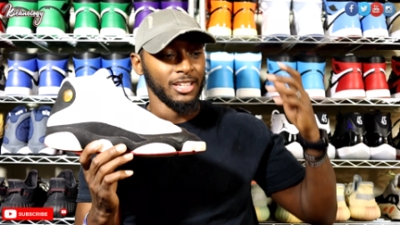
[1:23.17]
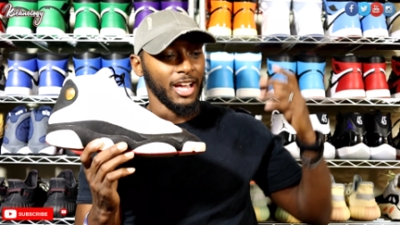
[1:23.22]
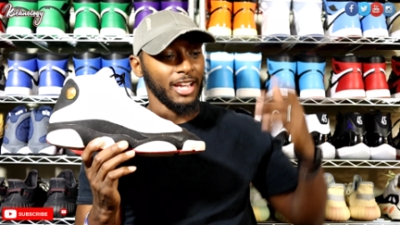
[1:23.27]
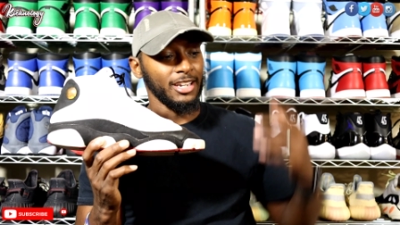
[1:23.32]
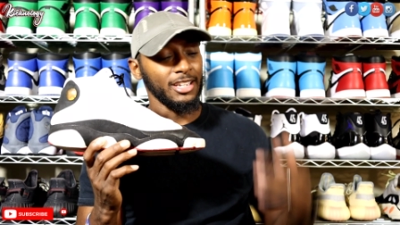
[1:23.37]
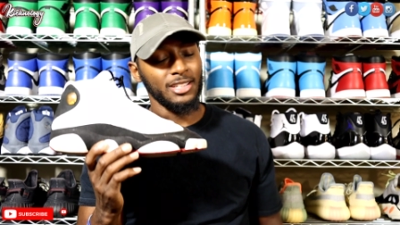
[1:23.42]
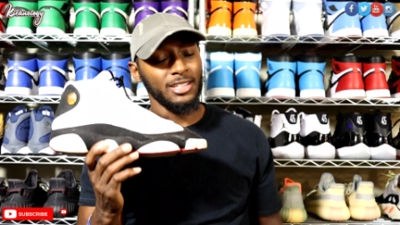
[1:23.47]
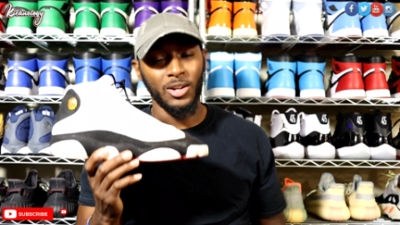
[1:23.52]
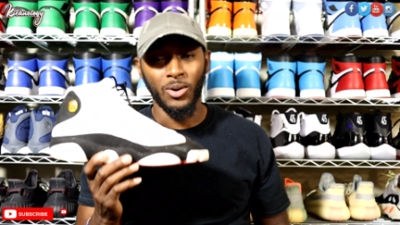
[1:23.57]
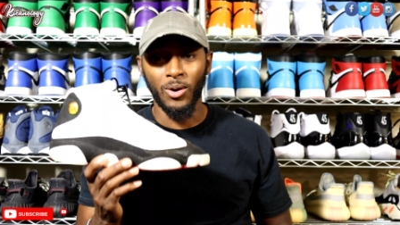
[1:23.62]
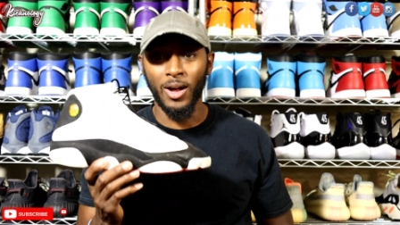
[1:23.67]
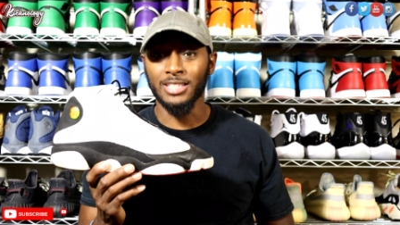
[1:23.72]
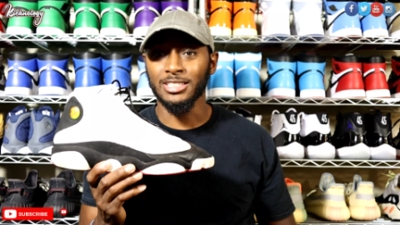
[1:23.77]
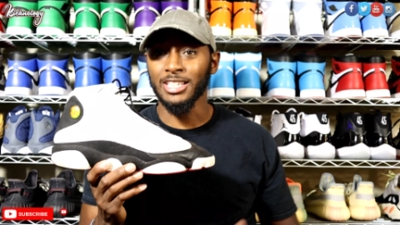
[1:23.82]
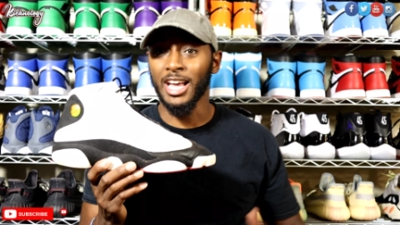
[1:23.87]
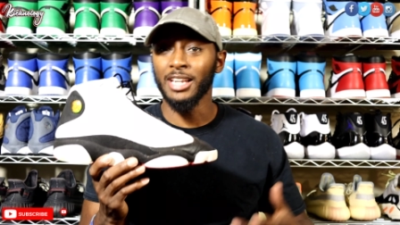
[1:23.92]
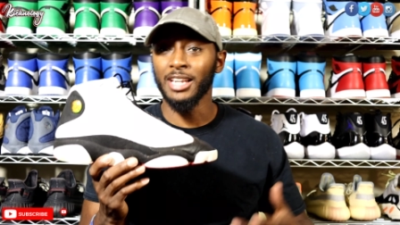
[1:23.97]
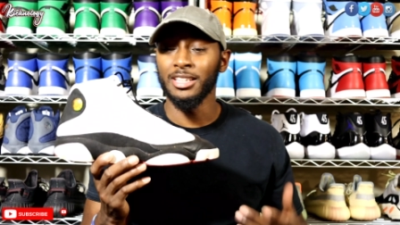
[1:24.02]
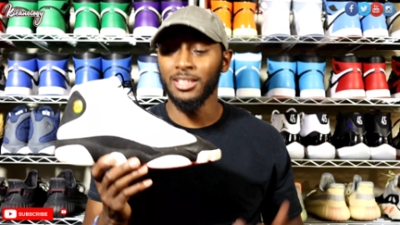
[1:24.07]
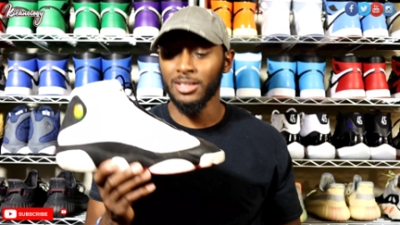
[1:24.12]
I need to go
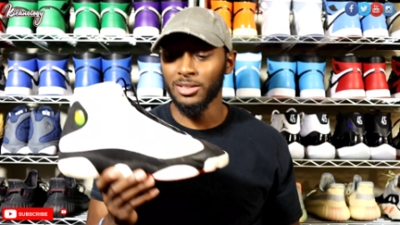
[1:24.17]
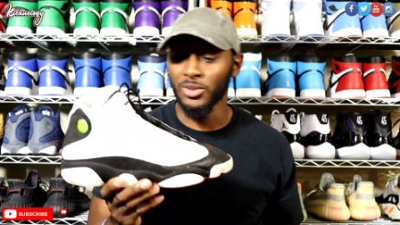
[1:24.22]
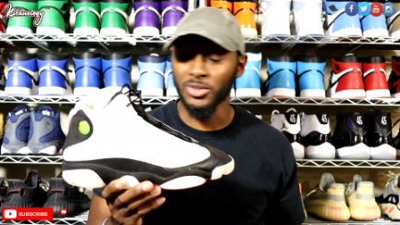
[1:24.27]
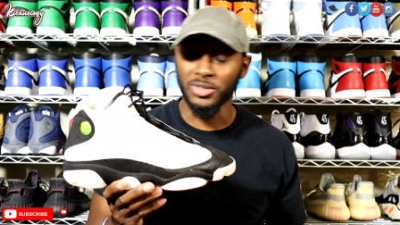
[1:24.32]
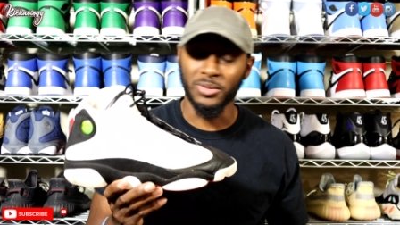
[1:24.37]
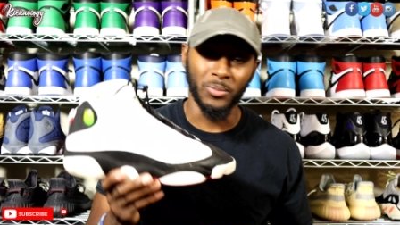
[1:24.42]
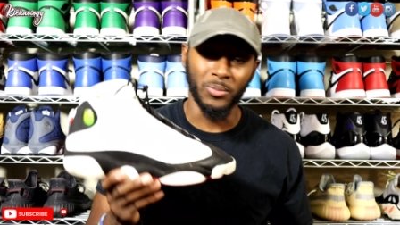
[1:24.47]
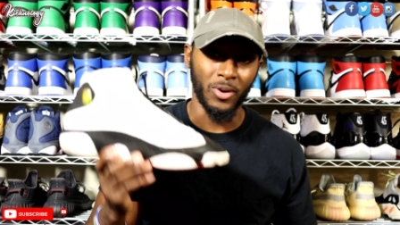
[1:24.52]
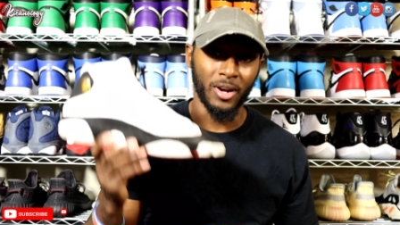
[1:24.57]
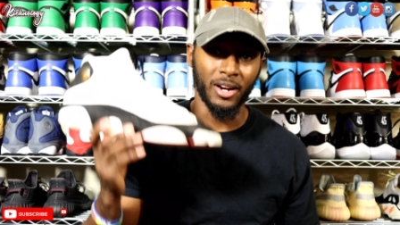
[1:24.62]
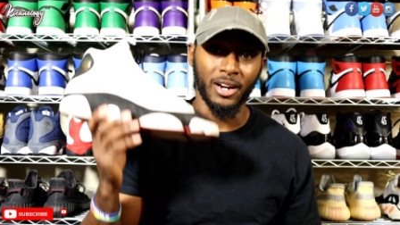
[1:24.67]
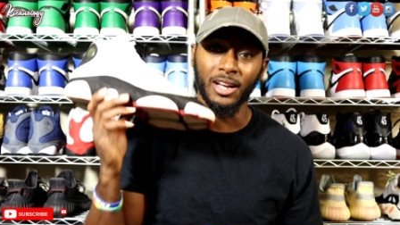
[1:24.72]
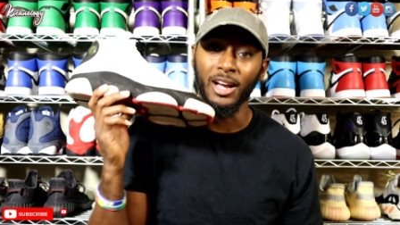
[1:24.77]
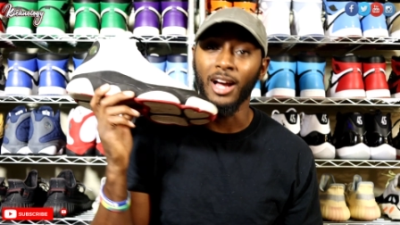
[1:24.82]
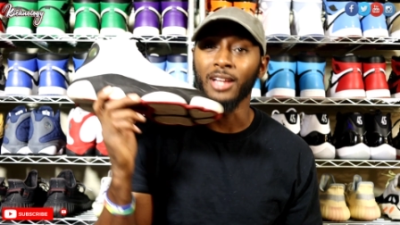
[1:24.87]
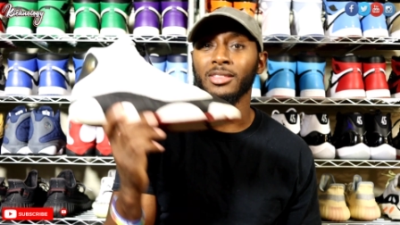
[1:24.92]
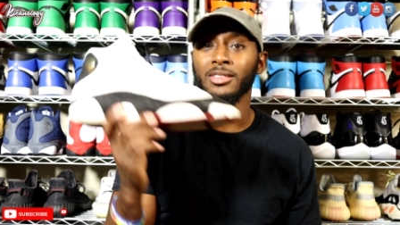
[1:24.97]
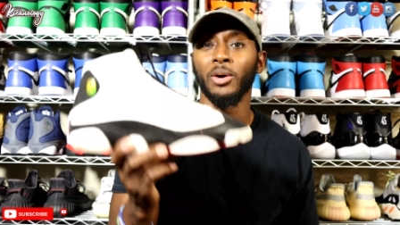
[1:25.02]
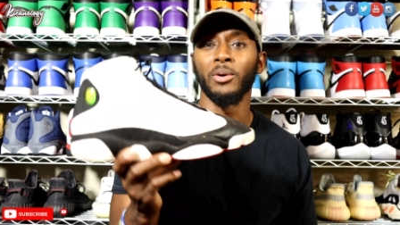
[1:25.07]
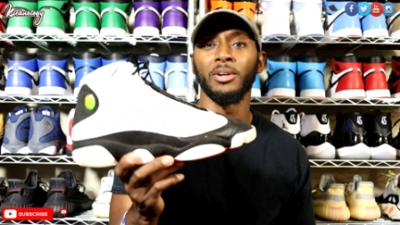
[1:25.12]
outside, I need to do some work,
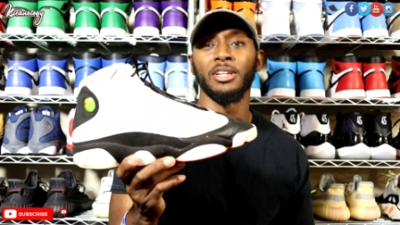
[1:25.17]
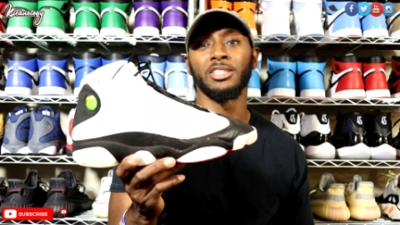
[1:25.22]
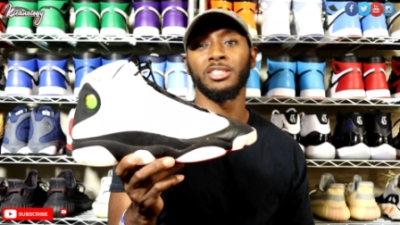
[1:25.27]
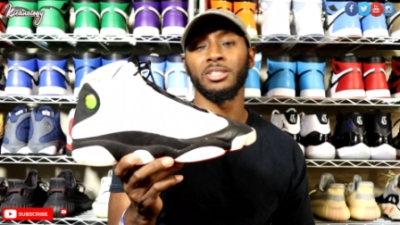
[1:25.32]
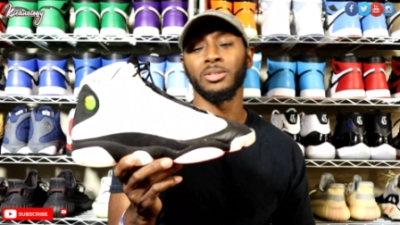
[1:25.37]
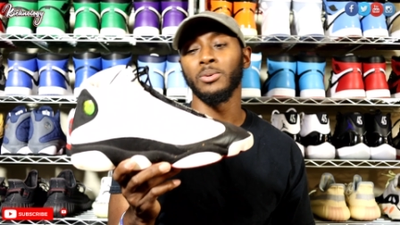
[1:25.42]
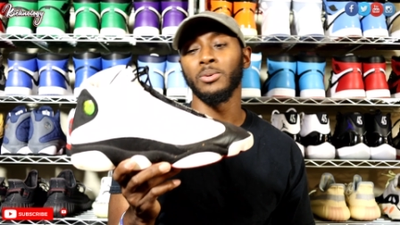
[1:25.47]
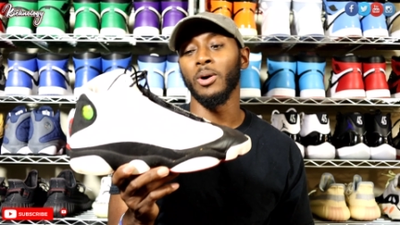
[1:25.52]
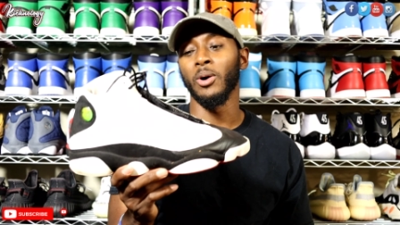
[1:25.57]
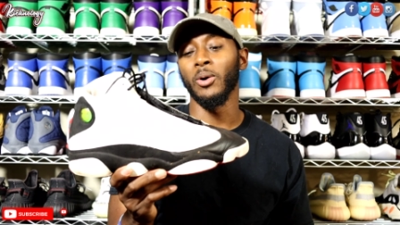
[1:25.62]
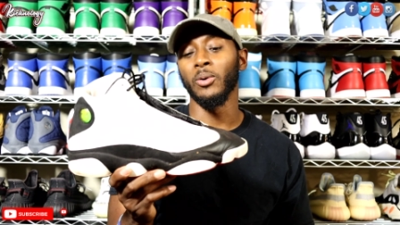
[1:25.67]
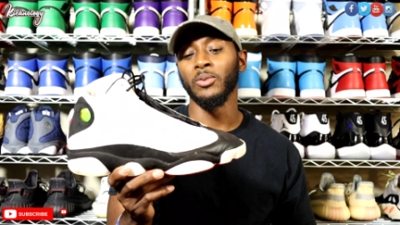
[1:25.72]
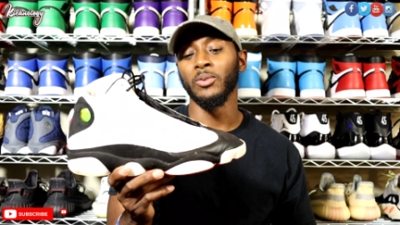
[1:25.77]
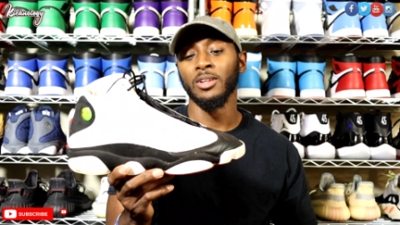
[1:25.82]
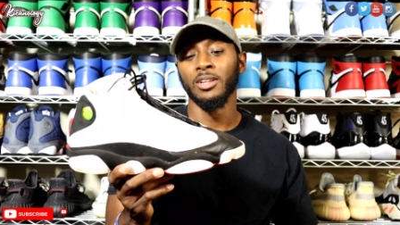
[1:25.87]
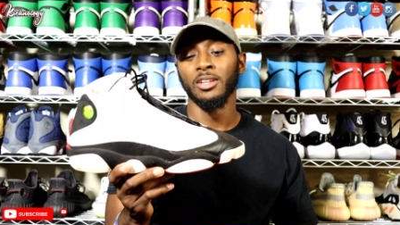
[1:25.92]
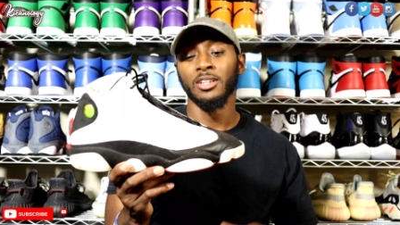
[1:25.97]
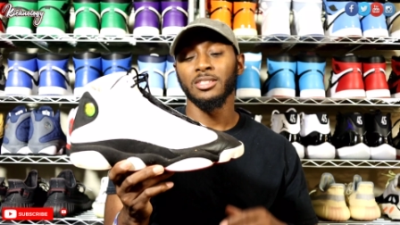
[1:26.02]
I throw this shoe on.